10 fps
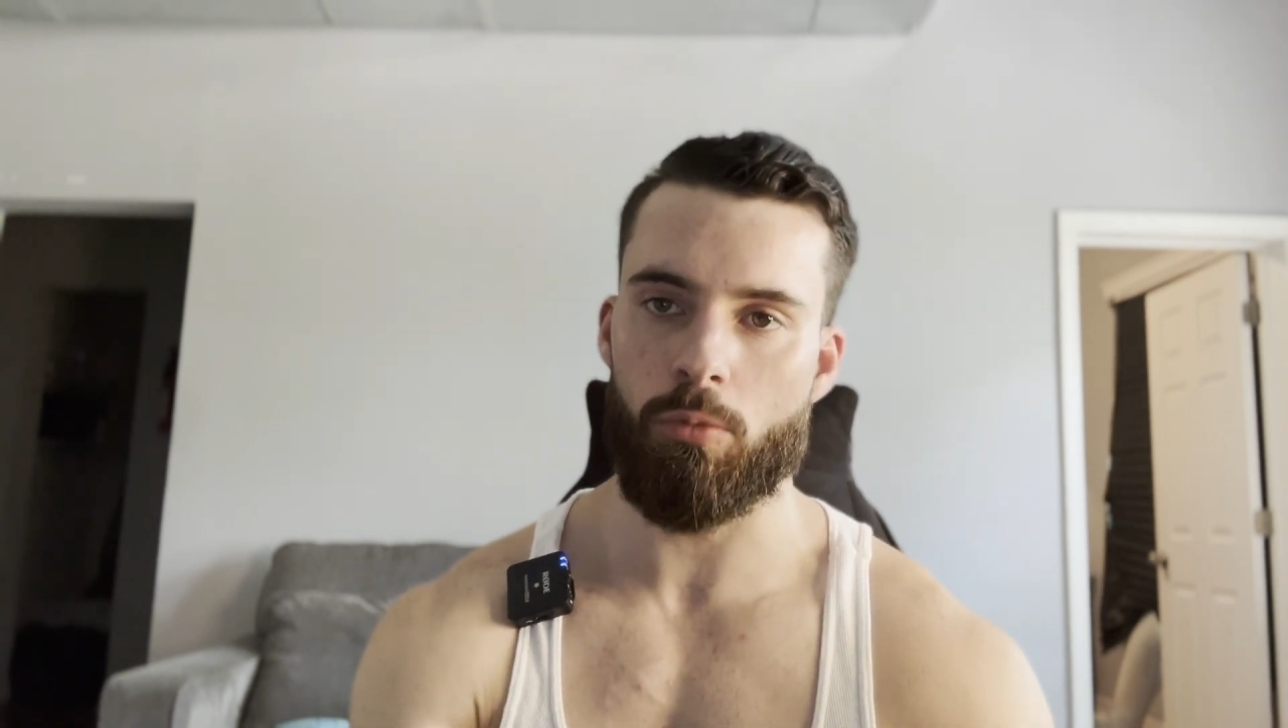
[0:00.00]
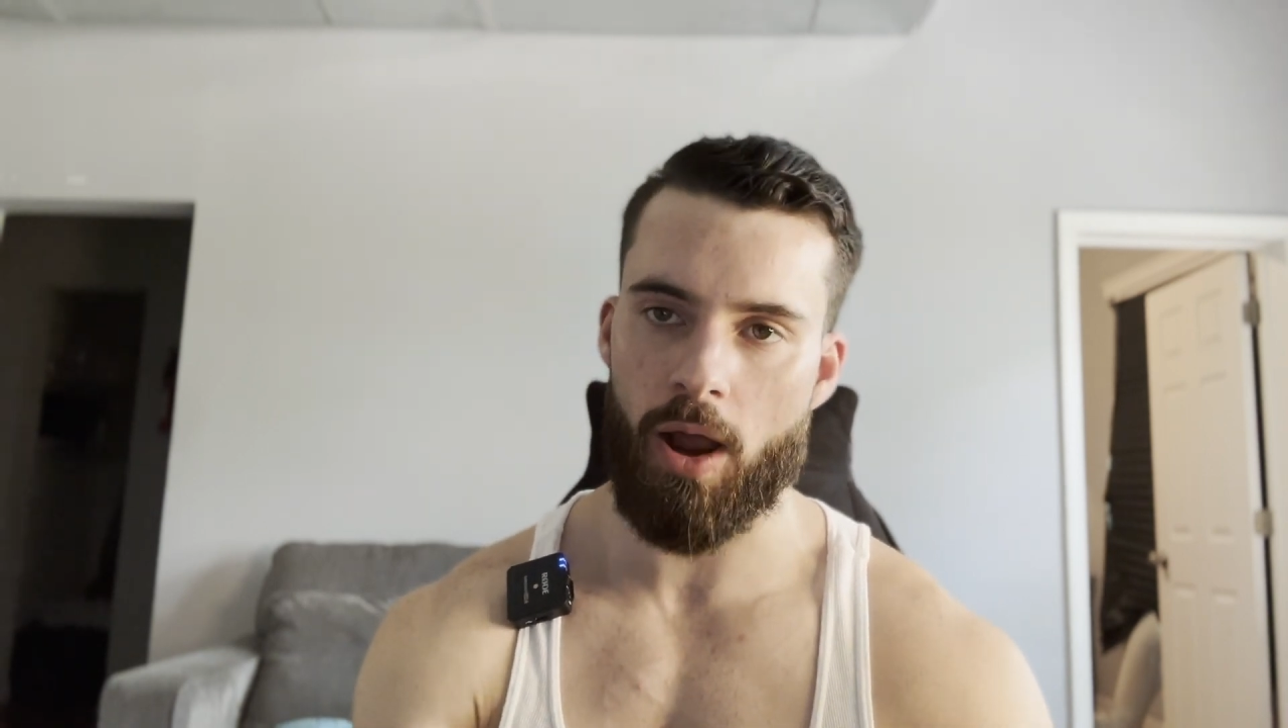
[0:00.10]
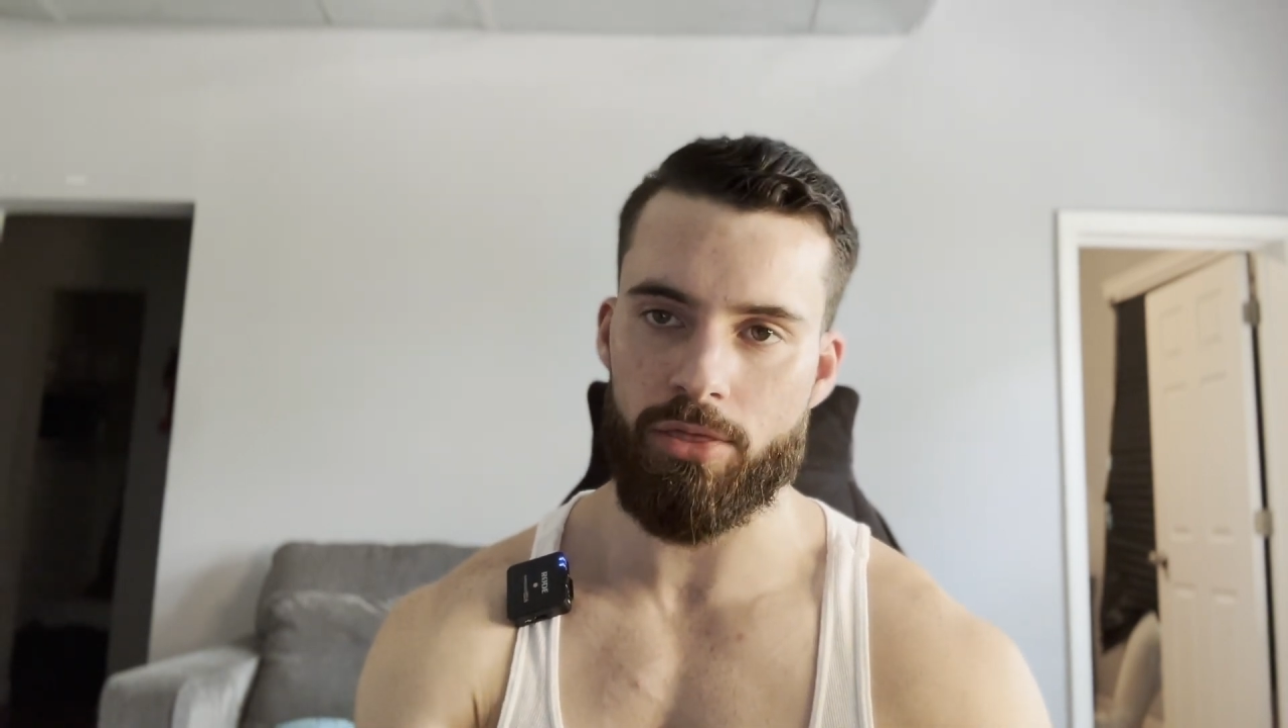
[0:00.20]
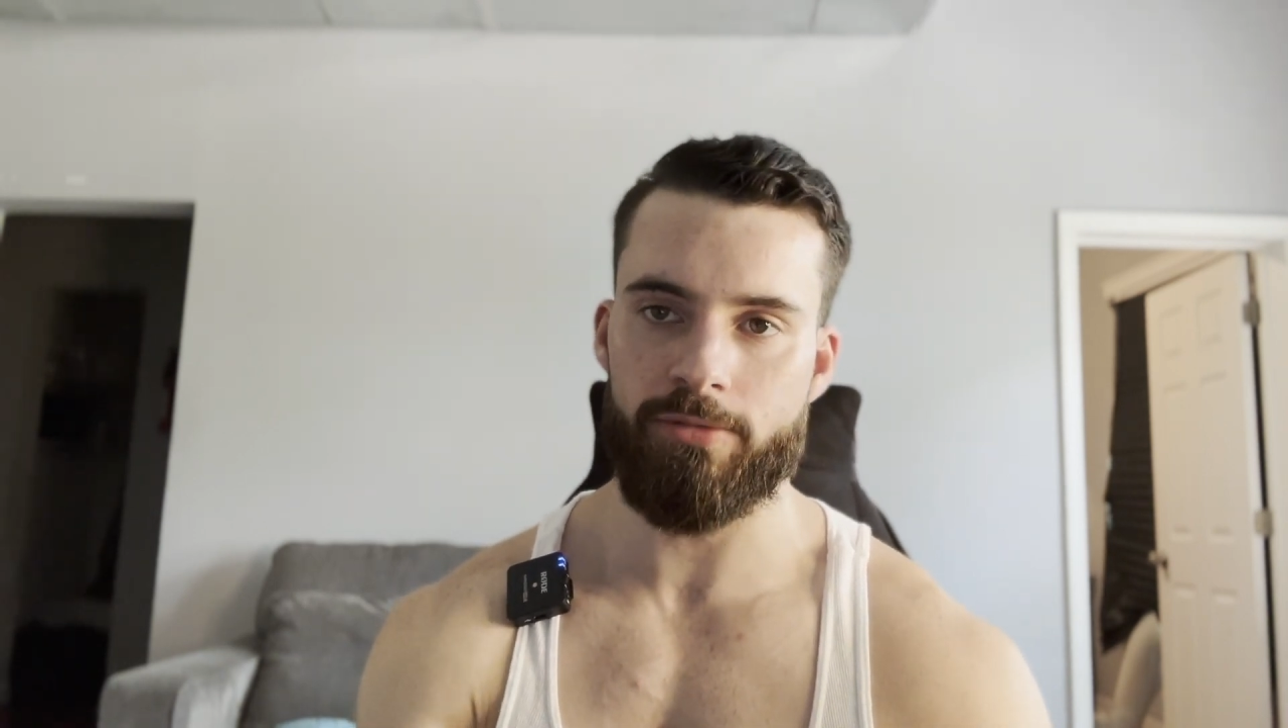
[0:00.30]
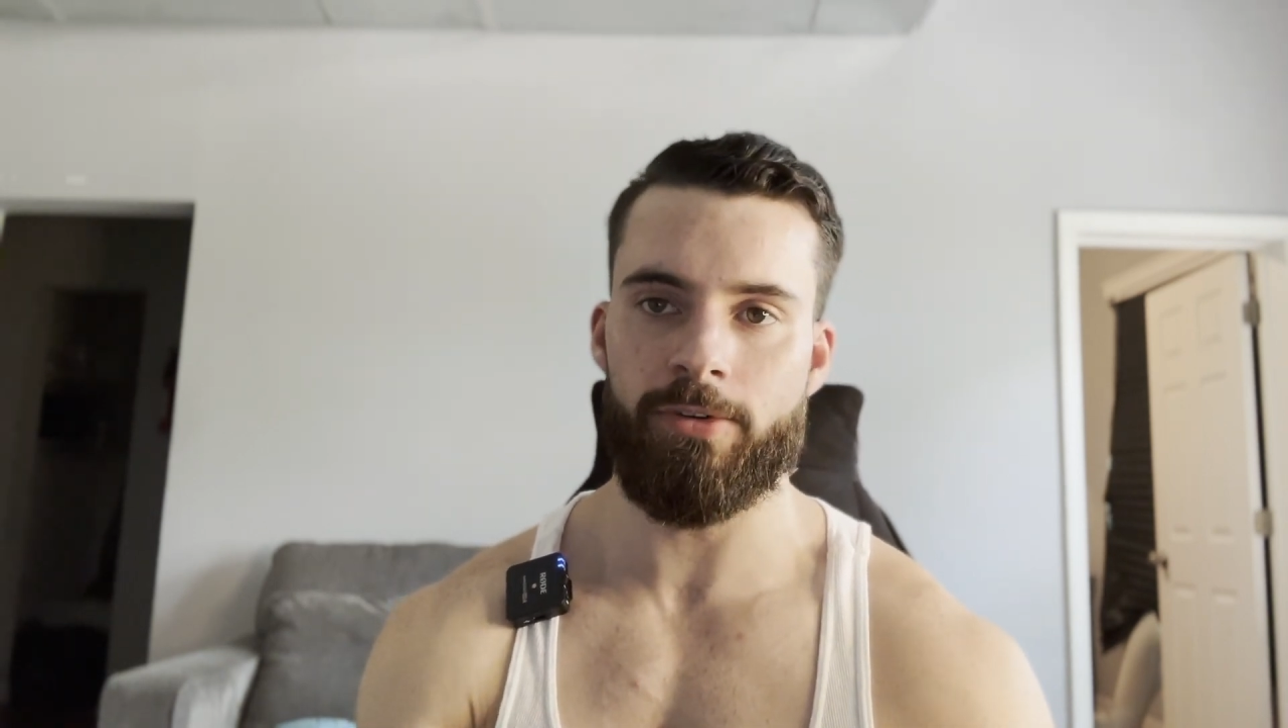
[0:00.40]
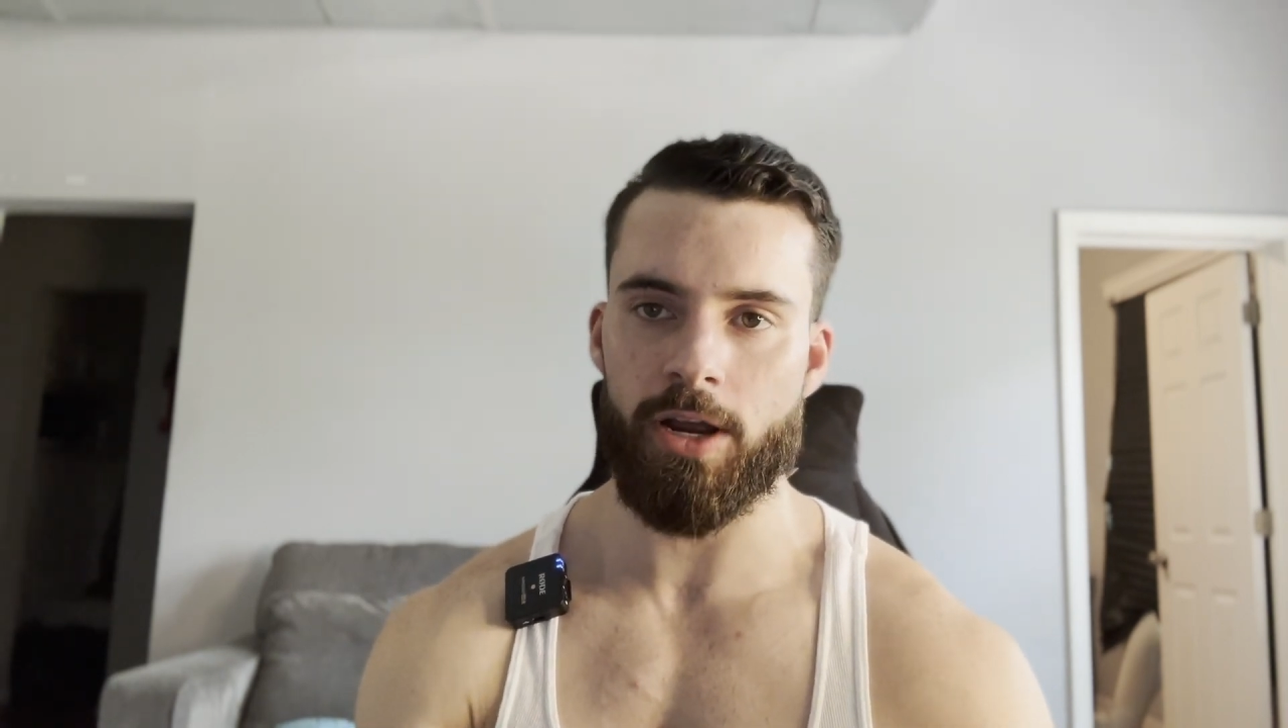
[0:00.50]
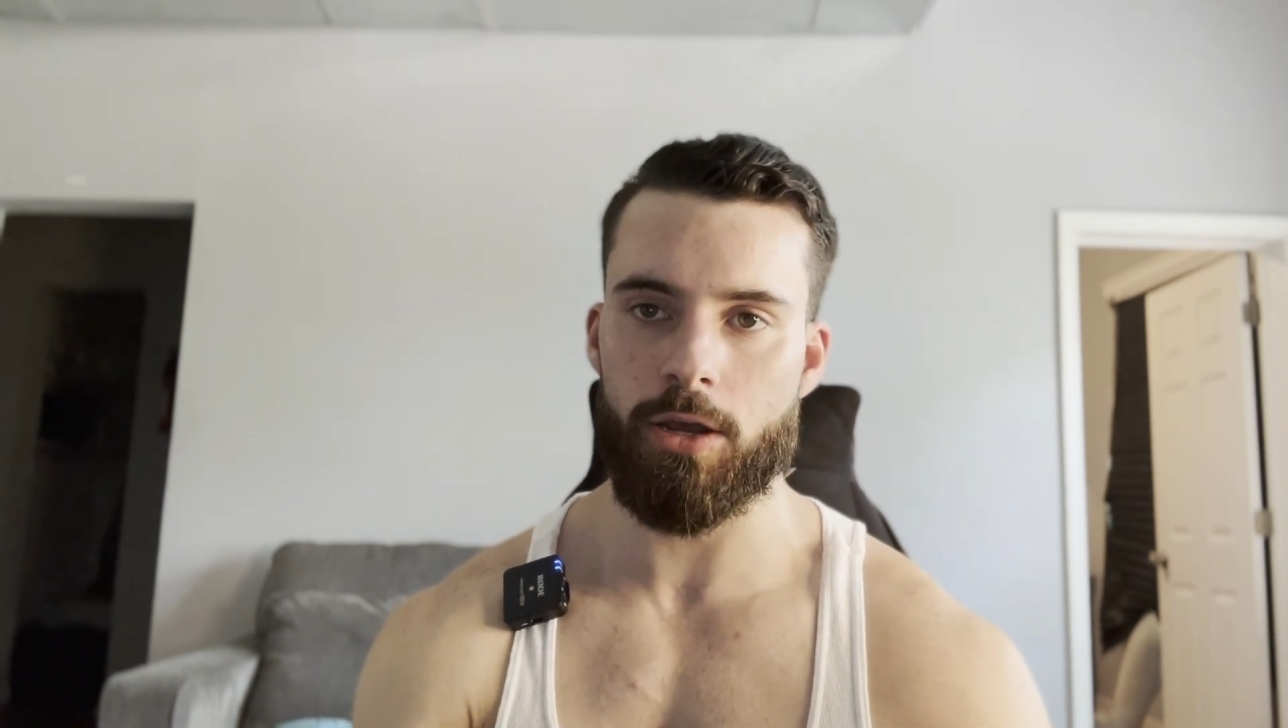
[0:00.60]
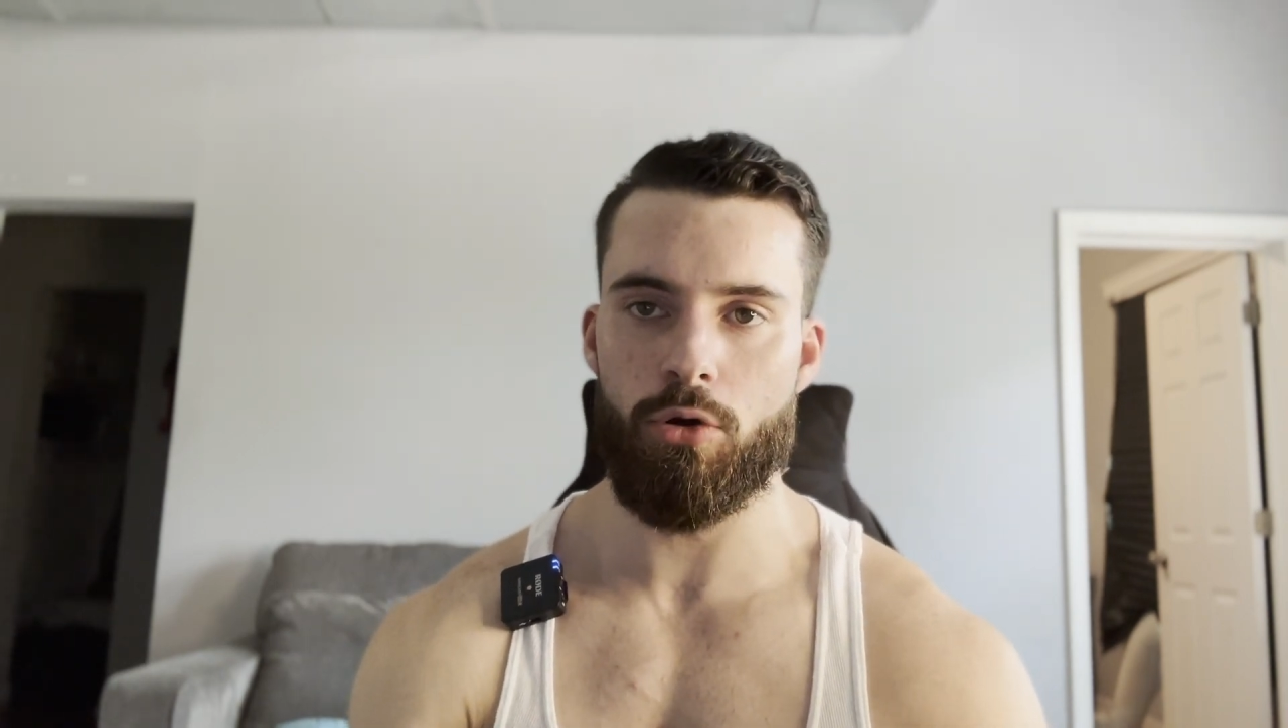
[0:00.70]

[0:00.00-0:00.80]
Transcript: around the fucking